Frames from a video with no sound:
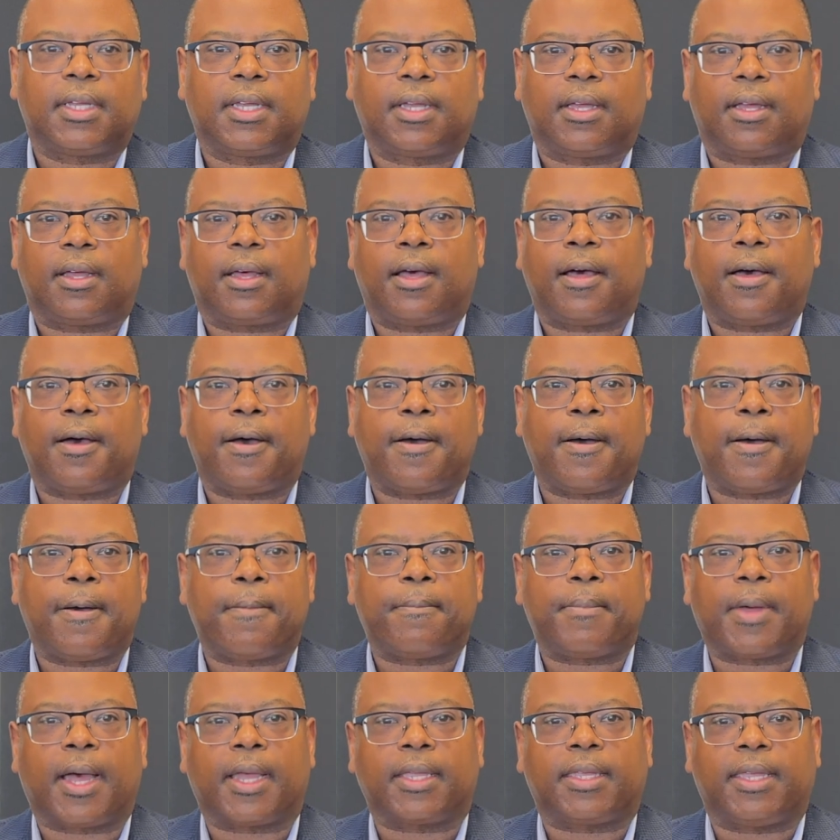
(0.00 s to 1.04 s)

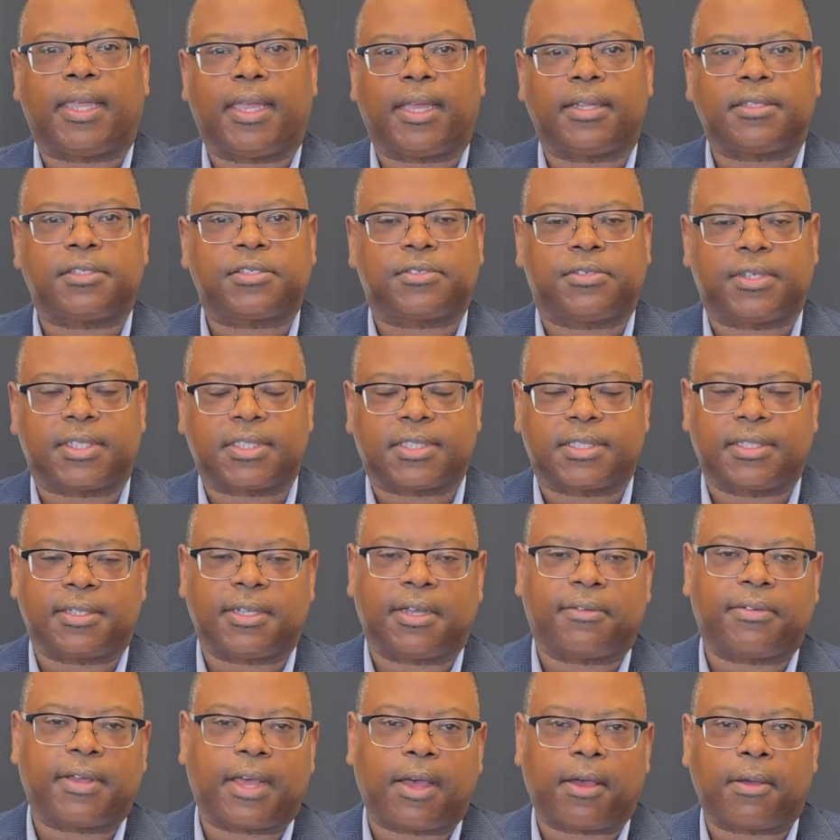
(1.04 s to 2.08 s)
I can't stress
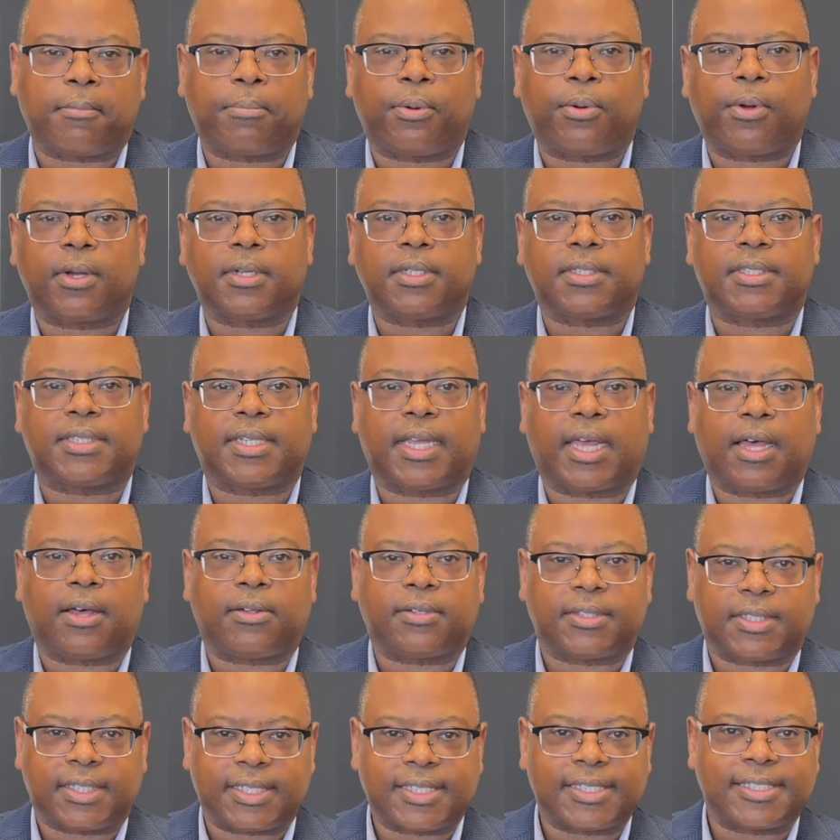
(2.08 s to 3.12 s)
enough how important
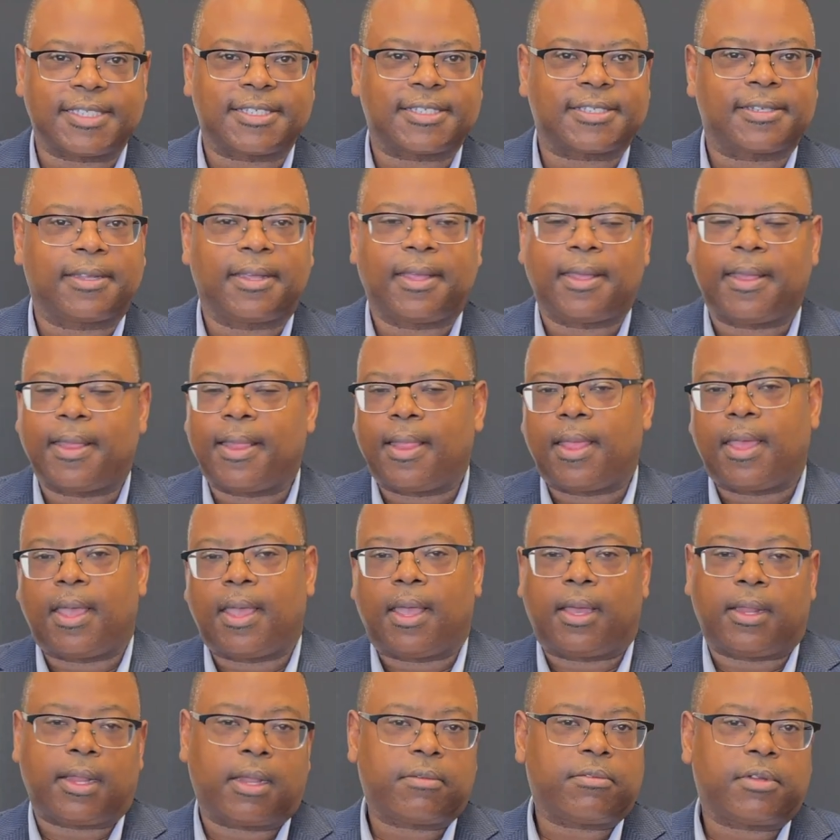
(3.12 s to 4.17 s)
sound is,
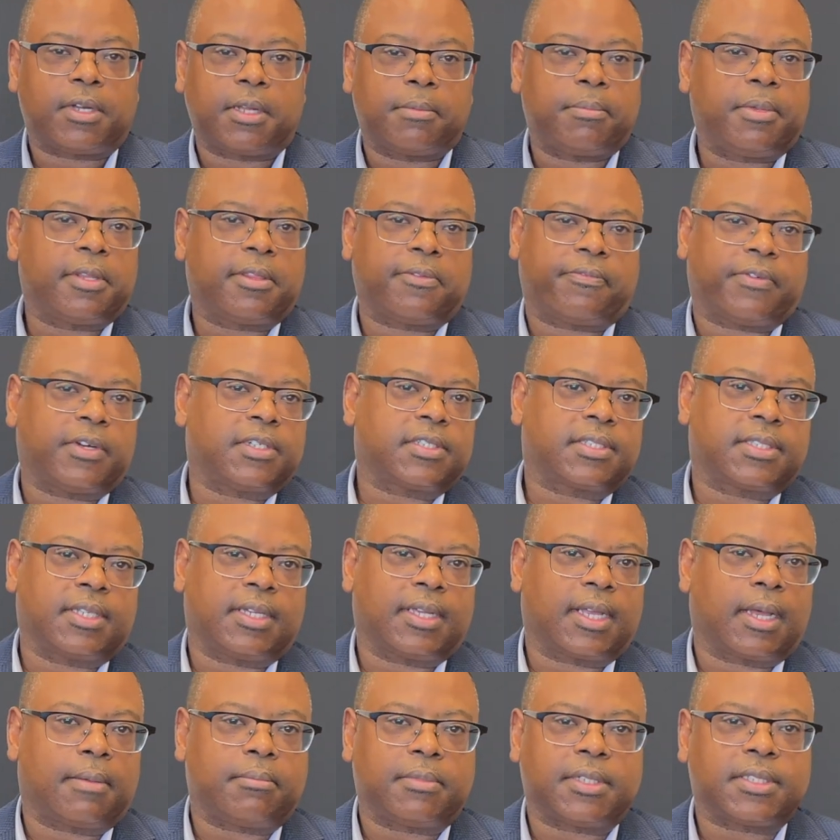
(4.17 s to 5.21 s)
and that really be the first thing
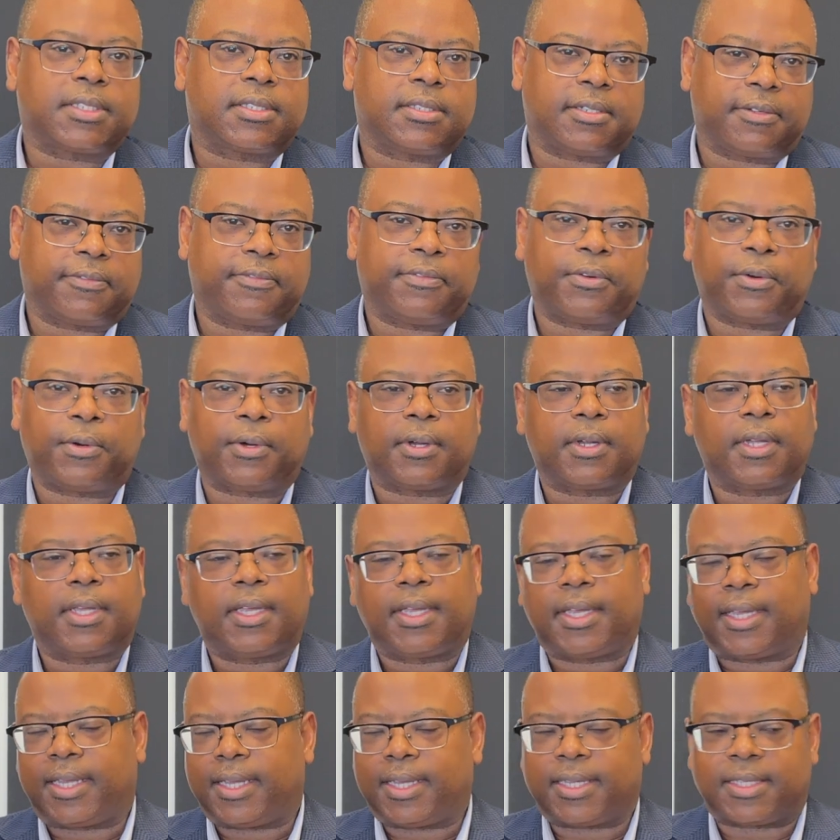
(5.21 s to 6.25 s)
I'm listening for.
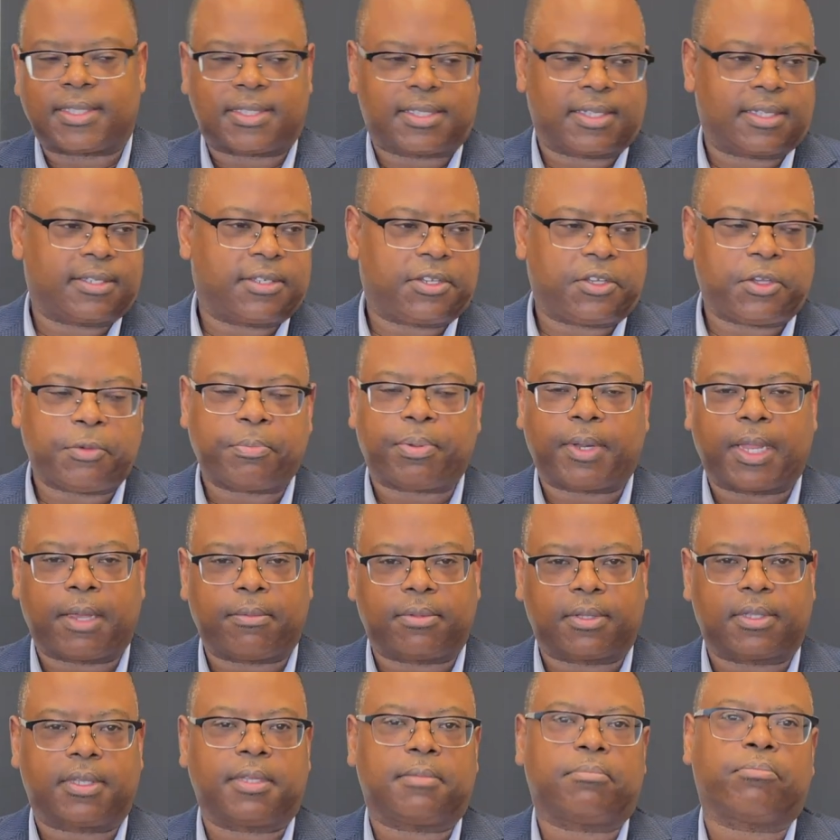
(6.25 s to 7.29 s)
Do you play
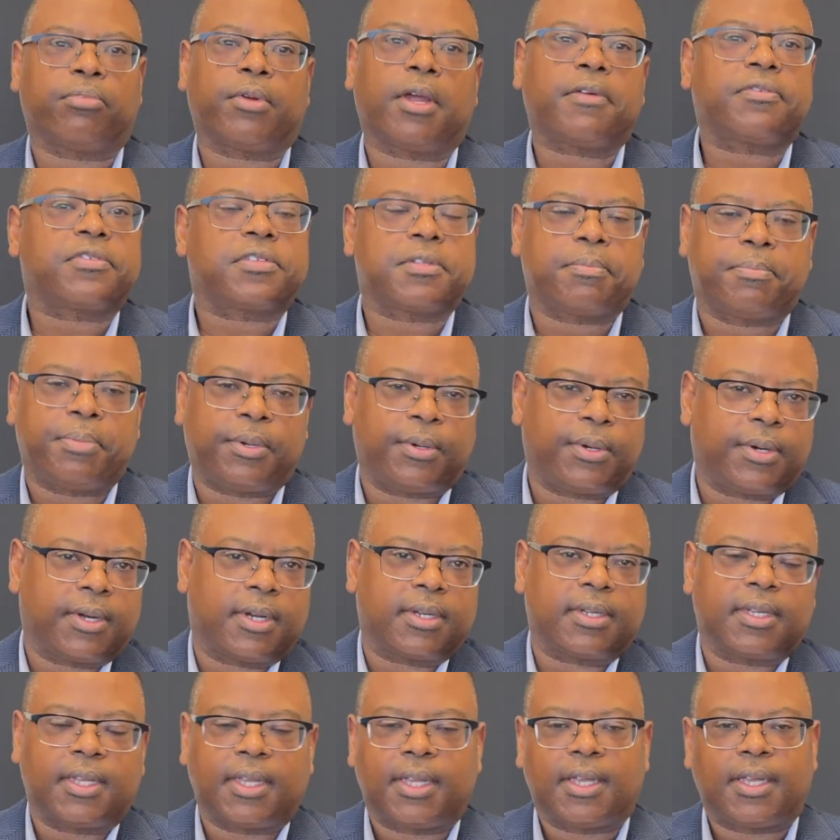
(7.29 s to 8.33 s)
with good breath support?